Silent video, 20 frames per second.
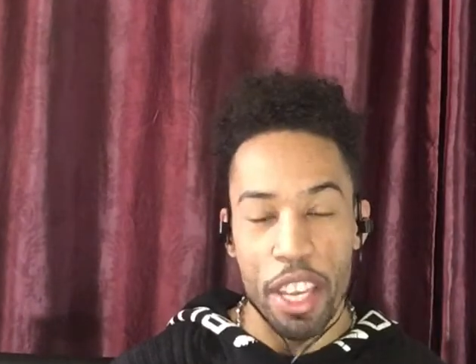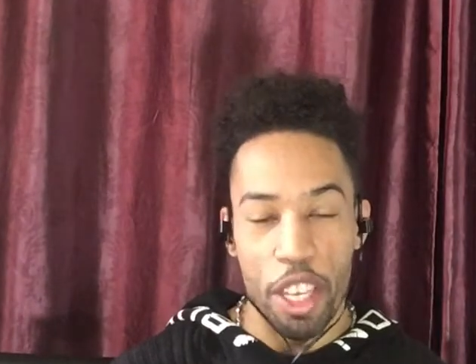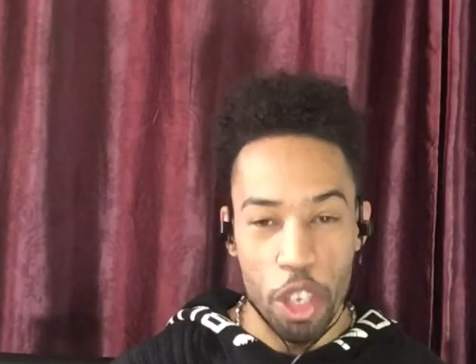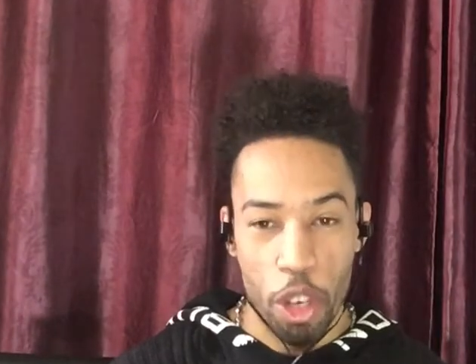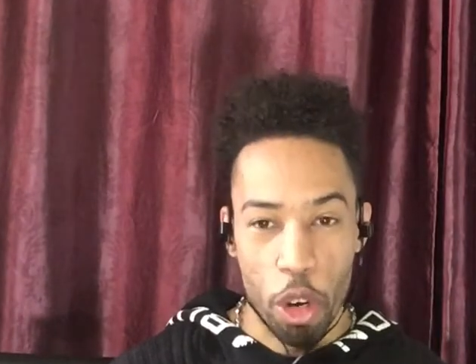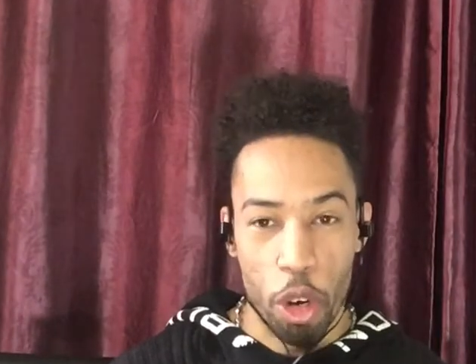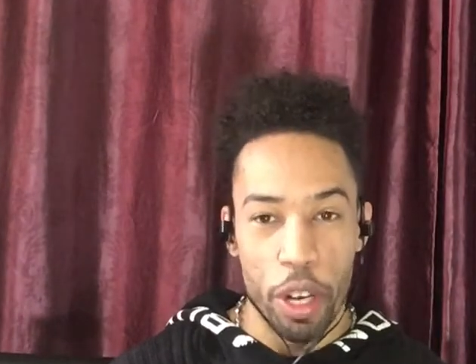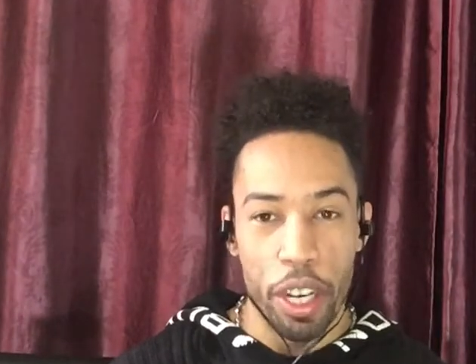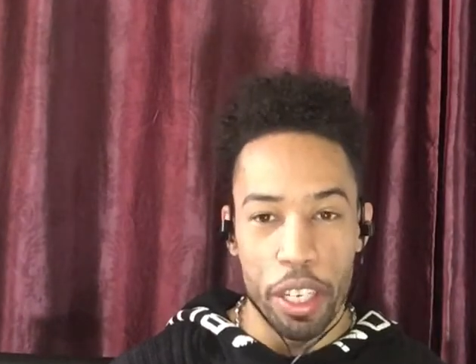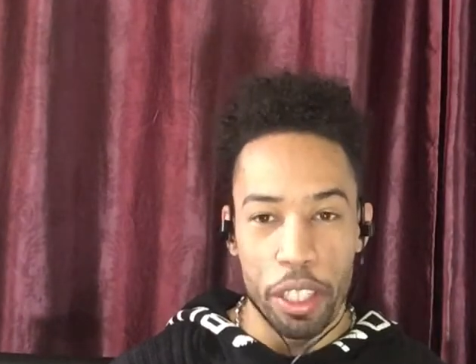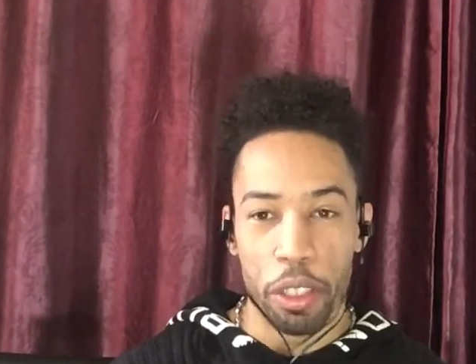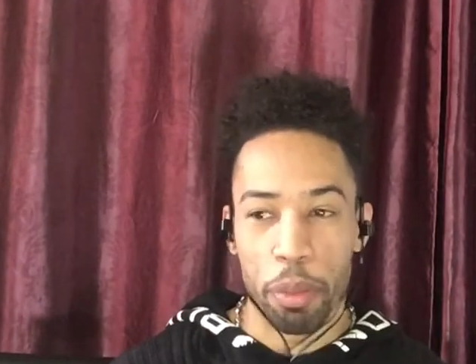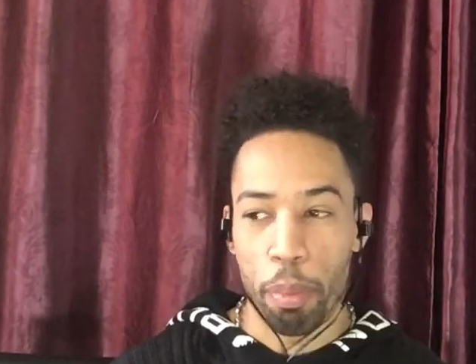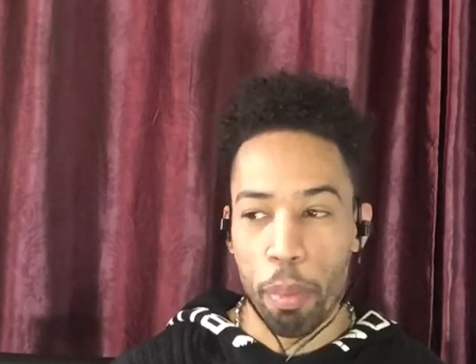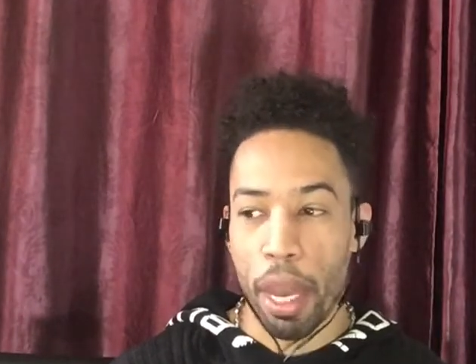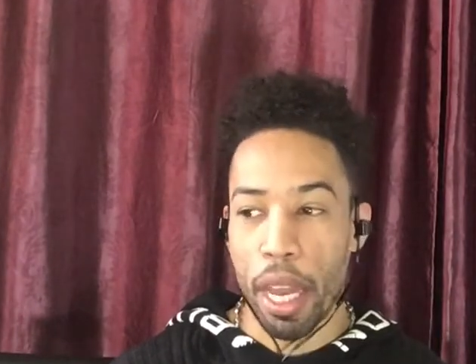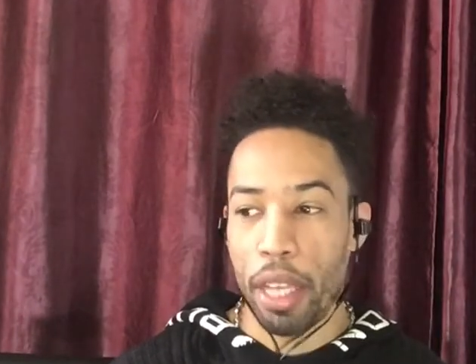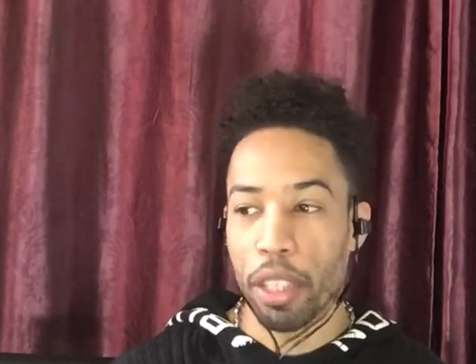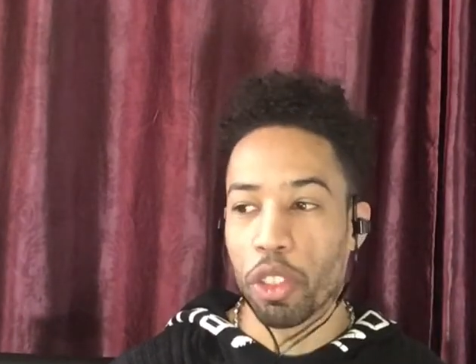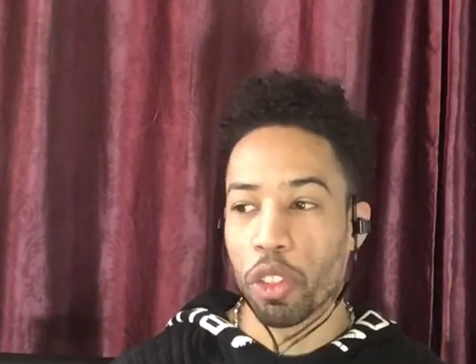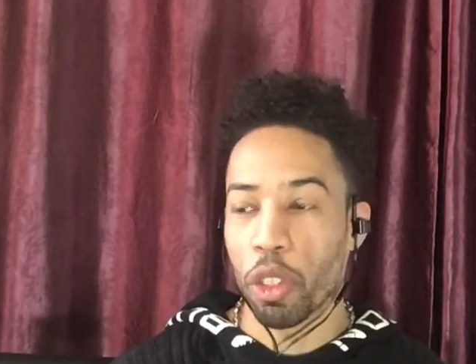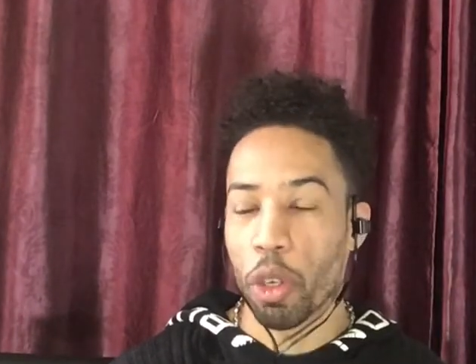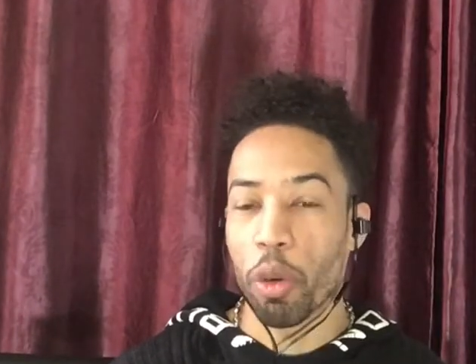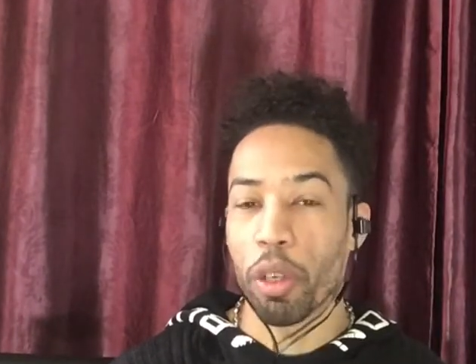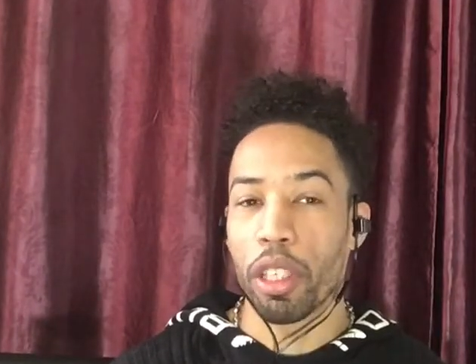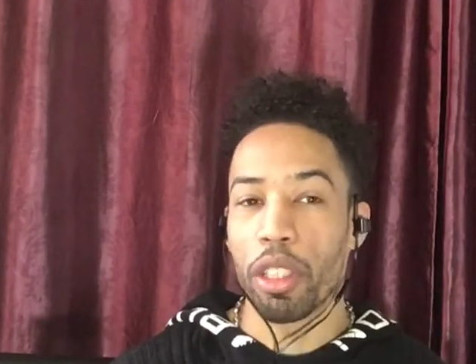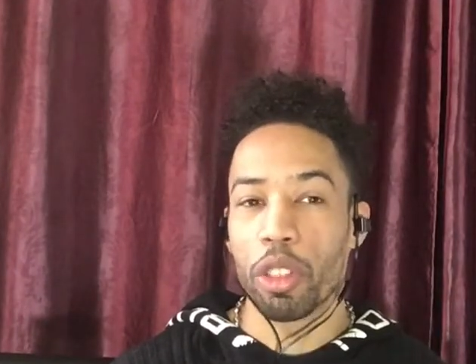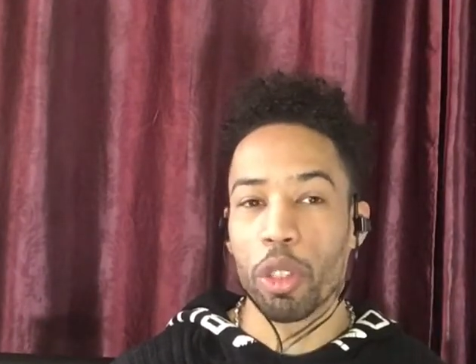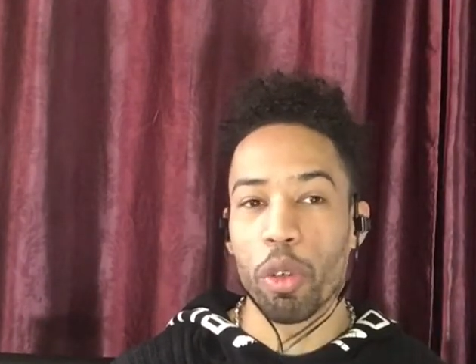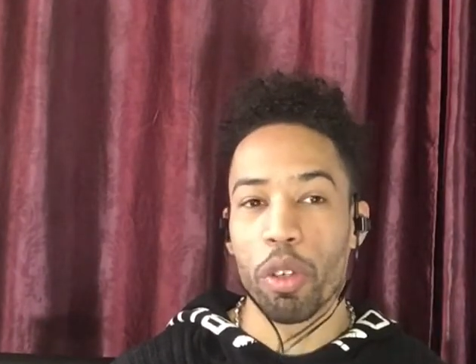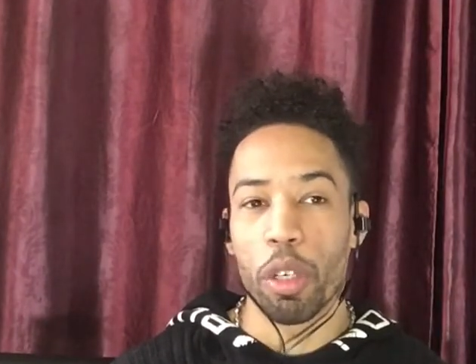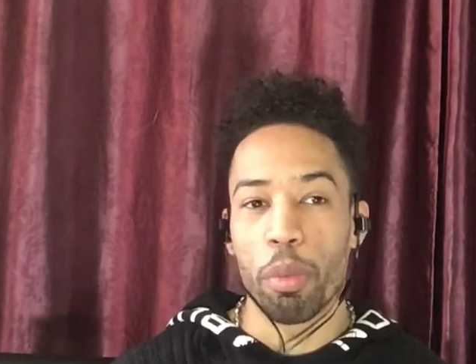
You're his mate, so he's going